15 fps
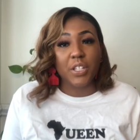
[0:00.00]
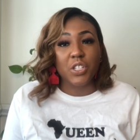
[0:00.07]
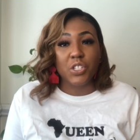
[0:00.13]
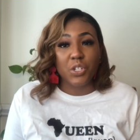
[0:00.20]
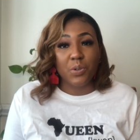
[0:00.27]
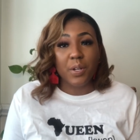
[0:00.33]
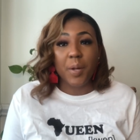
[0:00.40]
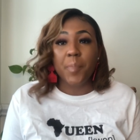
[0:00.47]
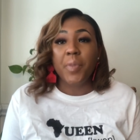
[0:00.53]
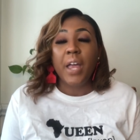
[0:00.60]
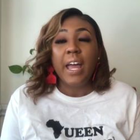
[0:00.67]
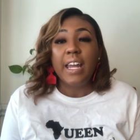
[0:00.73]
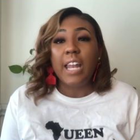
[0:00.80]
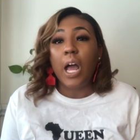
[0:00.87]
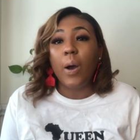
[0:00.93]
this unit.
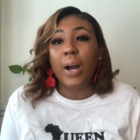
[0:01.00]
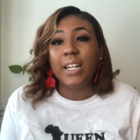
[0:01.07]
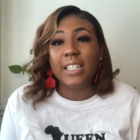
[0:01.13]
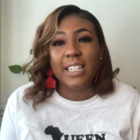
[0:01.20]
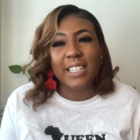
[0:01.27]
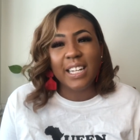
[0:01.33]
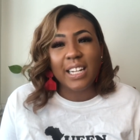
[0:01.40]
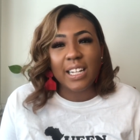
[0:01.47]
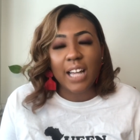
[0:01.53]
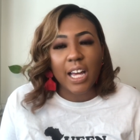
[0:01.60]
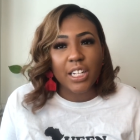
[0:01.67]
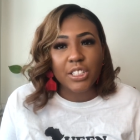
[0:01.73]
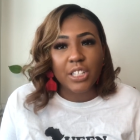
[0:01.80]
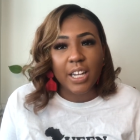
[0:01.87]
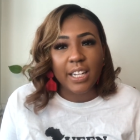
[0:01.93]
Now I didn't get a
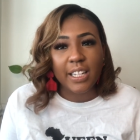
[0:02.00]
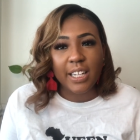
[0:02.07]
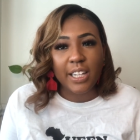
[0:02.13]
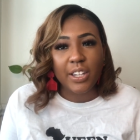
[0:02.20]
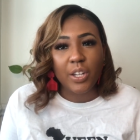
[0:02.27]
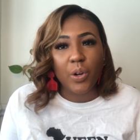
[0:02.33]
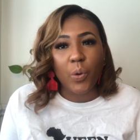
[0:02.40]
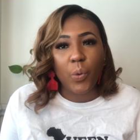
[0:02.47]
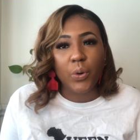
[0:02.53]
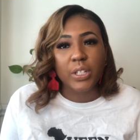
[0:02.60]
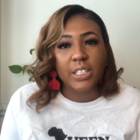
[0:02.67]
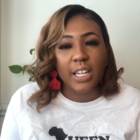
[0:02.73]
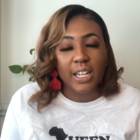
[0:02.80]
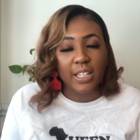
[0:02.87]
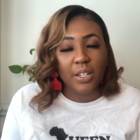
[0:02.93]
lot of shedding either or
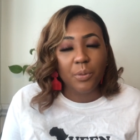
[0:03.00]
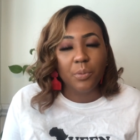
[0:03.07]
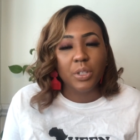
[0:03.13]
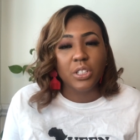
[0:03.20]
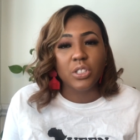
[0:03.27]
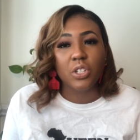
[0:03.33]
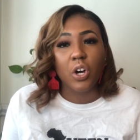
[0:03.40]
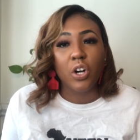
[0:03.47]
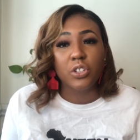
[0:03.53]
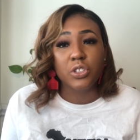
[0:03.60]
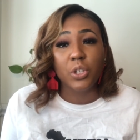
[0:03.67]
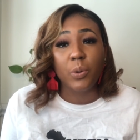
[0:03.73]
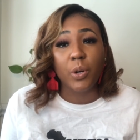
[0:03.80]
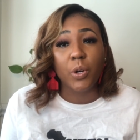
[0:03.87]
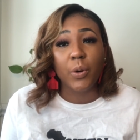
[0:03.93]
tangling, which is
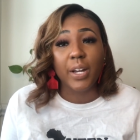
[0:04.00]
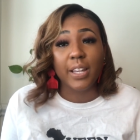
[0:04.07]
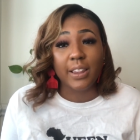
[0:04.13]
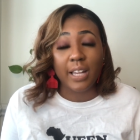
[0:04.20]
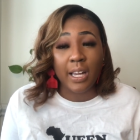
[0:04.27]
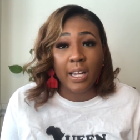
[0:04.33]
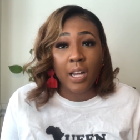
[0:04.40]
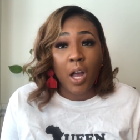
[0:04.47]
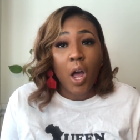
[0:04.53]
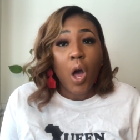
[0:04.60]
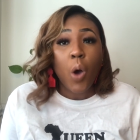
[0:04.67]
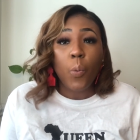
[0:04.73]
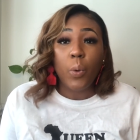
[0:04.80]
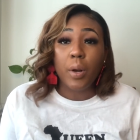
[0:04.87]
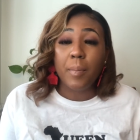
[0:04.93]
also a great thing.
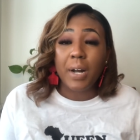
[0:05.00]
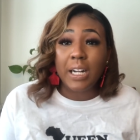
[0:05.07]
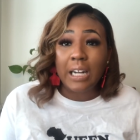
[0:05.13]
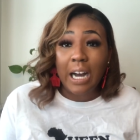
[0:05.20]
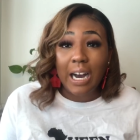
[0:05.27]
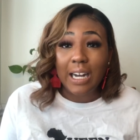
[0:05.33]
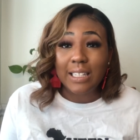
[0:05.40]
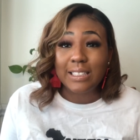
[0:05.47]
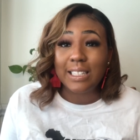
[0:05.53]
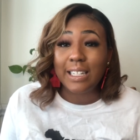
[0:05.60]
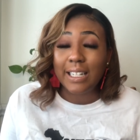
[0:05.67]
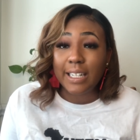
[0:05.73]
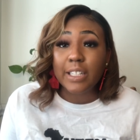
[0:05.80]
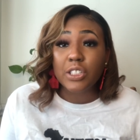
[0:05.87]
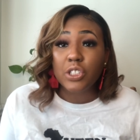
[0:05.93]
One of my cons
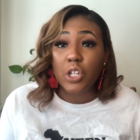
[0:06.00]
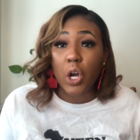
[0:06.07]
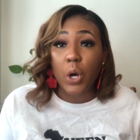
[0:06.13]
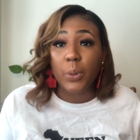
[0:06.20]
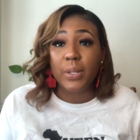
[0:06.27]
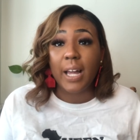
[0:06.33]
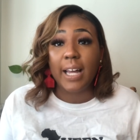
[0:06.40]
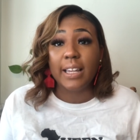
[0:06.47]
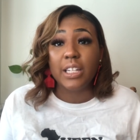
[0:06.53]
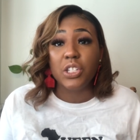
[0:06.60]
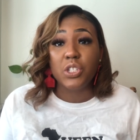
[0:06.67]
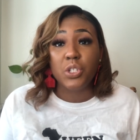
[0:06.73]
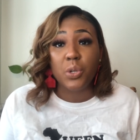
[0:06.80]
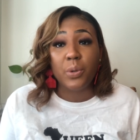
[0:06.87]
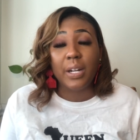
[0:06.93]
is though that
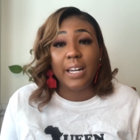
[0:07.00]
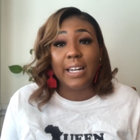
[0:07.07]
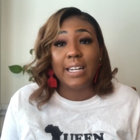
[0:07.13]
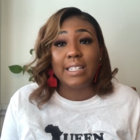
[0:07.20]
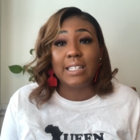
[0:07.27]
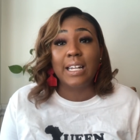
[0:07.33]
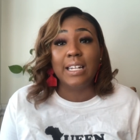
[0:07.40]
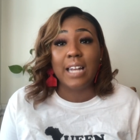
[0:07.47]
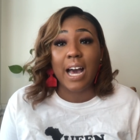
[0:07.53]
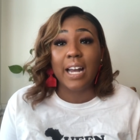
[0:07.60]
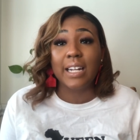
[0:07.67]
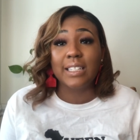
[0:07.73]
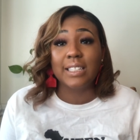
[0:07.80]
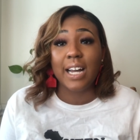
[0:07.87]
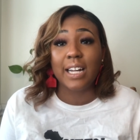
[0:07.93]
this unit is
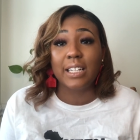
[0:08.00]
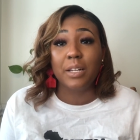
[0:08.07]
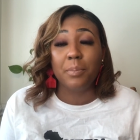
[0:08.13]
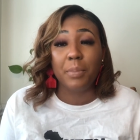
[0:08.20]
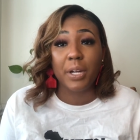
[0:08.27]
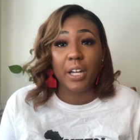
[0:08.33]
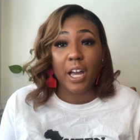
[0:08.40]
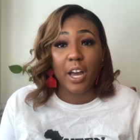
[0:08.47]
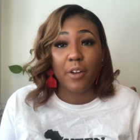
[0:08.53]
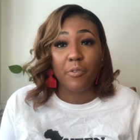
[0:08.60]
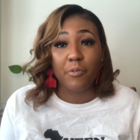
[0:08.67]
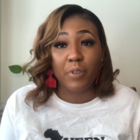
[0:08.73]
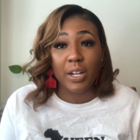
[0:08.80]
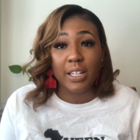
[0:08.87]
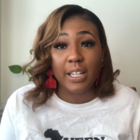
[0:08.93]
not exactly big
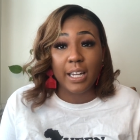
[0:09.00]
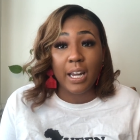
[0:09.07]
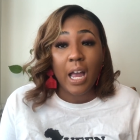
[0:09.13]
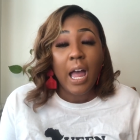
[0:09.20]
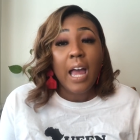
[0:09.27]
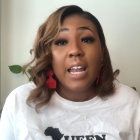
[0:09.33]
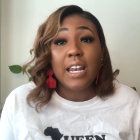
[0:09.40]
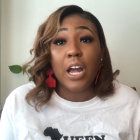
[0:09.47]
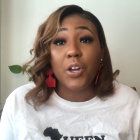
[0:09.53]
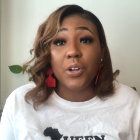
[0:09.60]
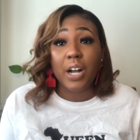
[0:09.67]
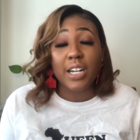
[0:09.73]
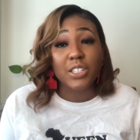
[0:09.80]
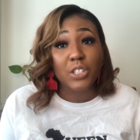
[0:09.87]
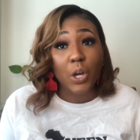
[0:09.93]
head friendly. Now you
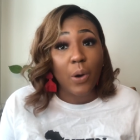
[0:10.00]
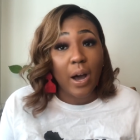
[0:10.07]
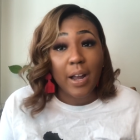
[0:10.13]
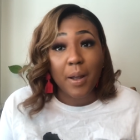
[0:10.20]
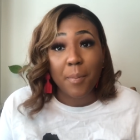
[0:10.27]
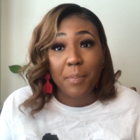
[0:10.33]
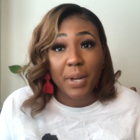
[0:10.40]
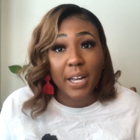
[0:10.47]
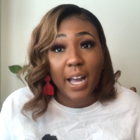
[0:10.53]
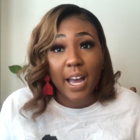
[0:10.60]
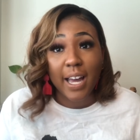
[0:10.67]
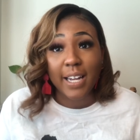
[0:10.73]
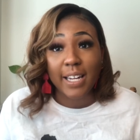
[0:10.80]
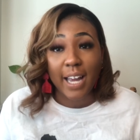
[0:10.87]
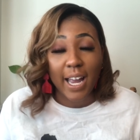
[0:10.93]
guys know I am big
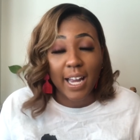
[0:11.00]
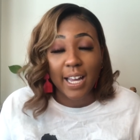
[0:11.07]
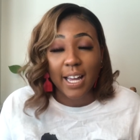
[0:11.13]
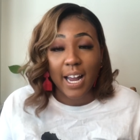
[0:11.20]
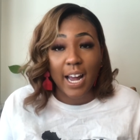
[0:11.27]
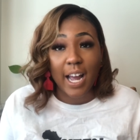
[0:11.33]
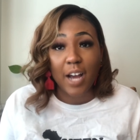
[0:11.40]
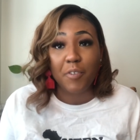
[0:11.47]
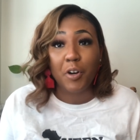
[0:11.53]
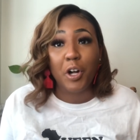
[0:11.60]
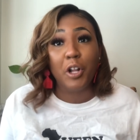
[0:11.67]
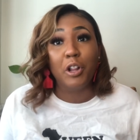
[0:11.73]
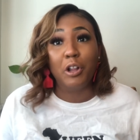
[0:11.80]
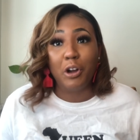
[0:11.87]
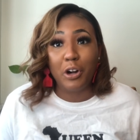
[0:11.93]
head gang and I have
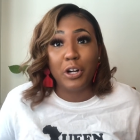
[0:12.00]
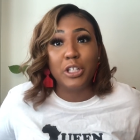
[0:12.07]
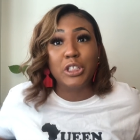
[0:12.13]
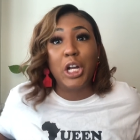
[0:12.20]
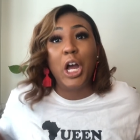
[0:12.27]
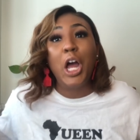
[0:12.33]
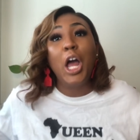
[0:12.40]
a large